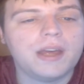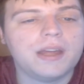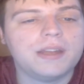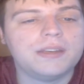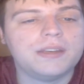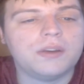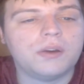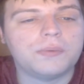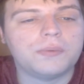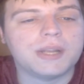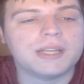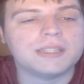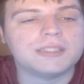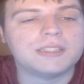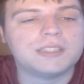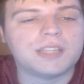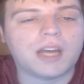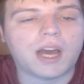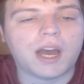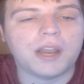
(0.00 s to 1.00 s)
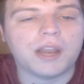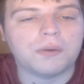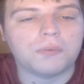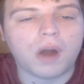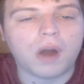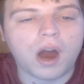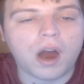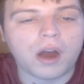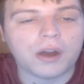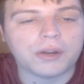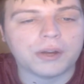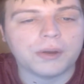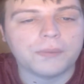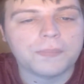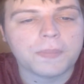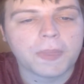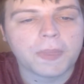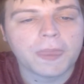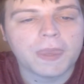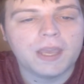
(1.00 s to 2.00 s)
known as Tyrong,
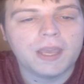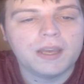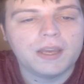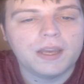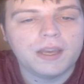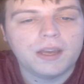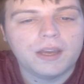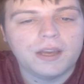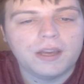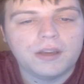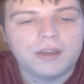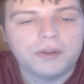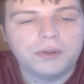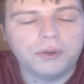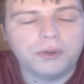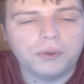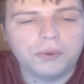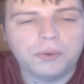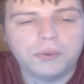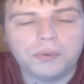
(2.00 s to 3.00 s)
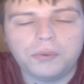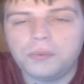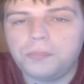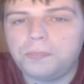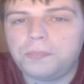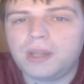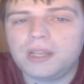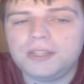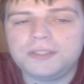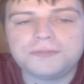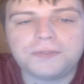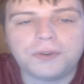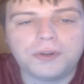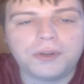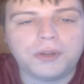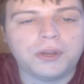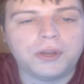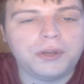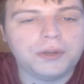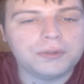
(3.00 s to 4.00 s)
who plays for
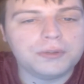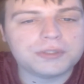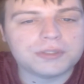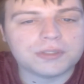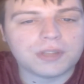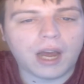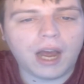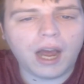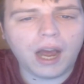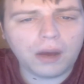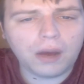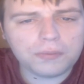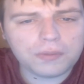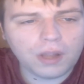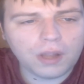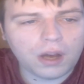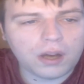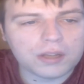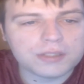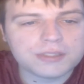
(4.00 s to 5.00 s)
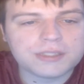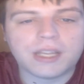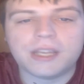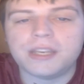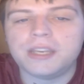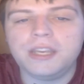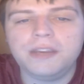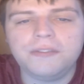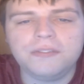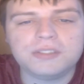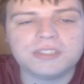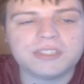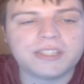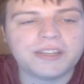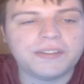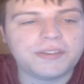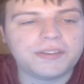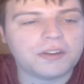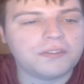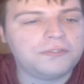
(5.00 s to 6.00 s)
the Houston Outlaws, and he was
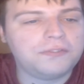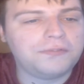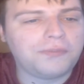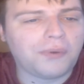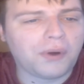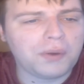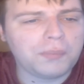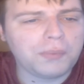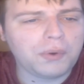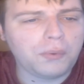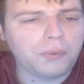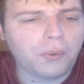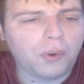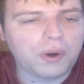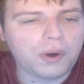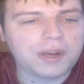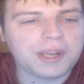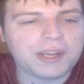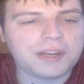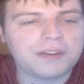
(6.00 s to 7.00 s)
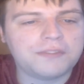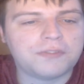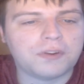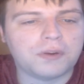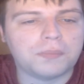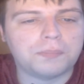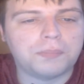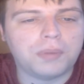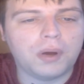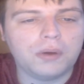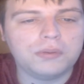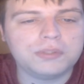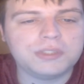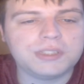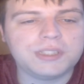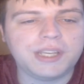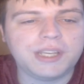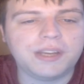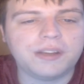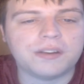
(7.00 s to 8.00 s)
given a formal warning for
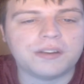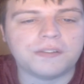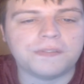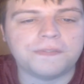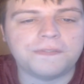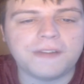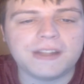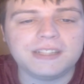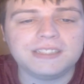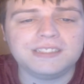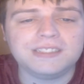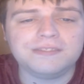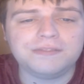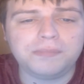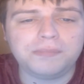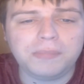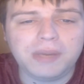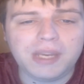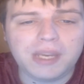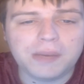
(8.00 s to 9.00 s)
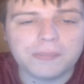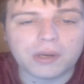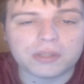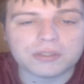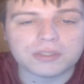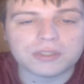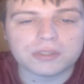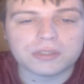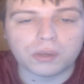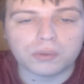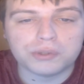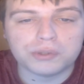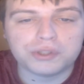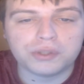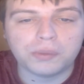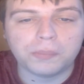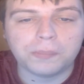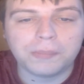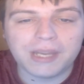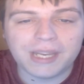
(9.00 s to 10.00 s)
posting an offensive meme on
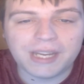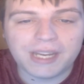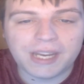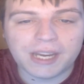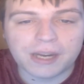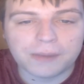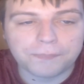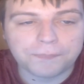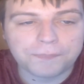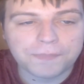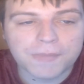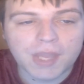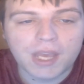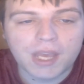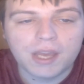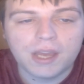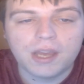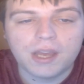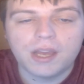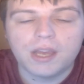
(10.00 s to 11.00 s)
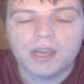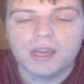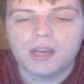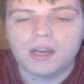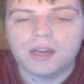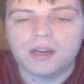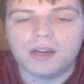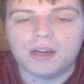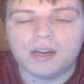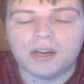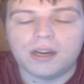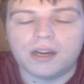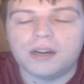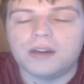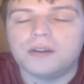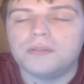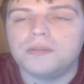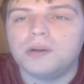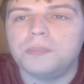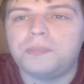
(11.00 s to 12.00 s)
social media.
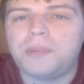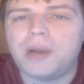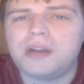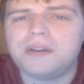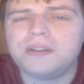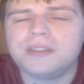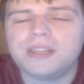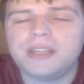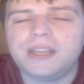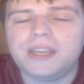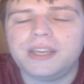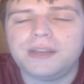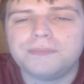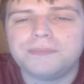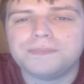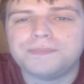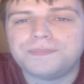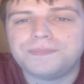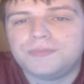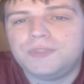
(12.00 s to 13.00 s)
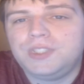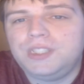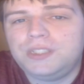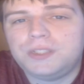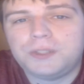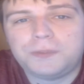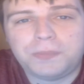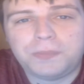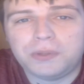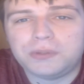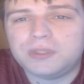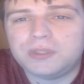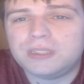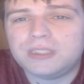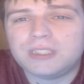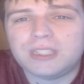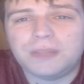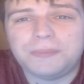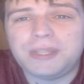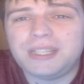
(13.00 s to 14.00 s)
Apparently, he just
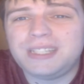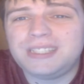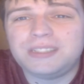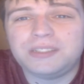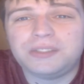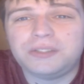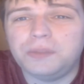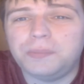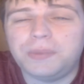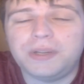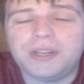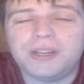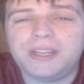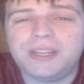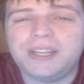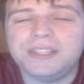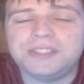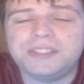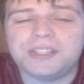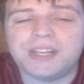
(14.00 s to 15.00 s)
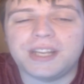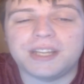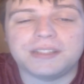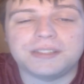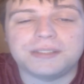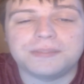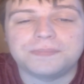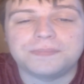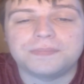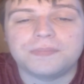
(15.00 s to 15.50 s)
posted something stupid on the internet.